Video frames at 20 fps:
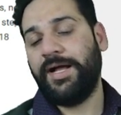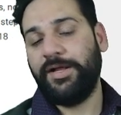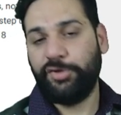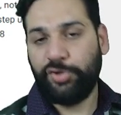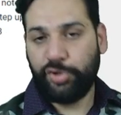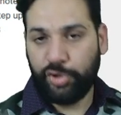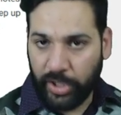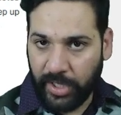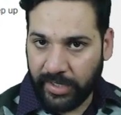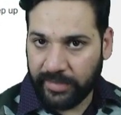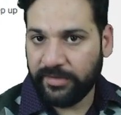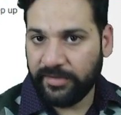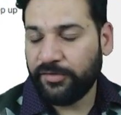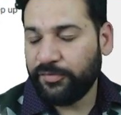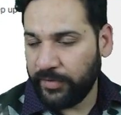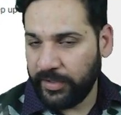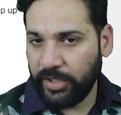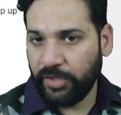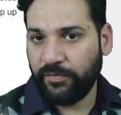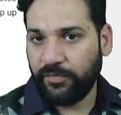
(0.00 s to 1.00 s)
and share
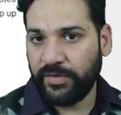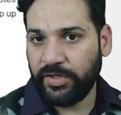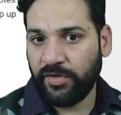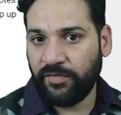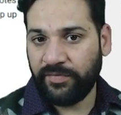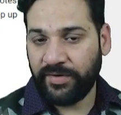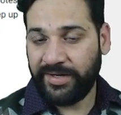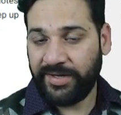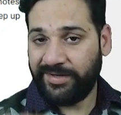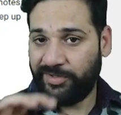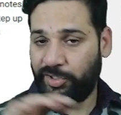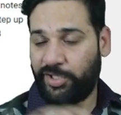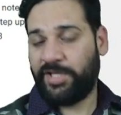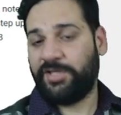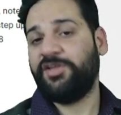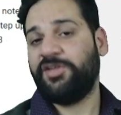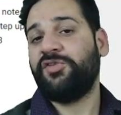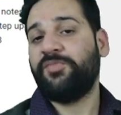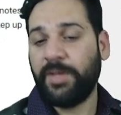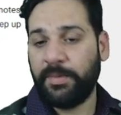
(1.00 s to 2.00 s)
this video with your friend,
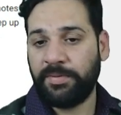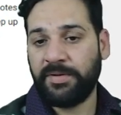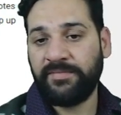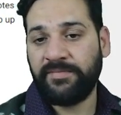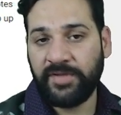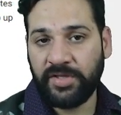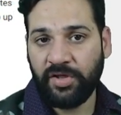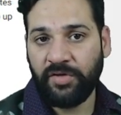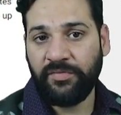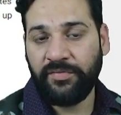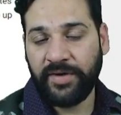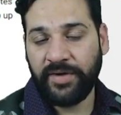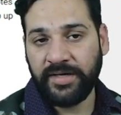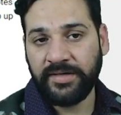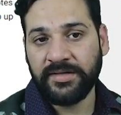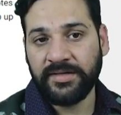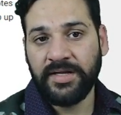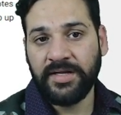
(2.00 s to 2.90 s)
share this paper with your friend,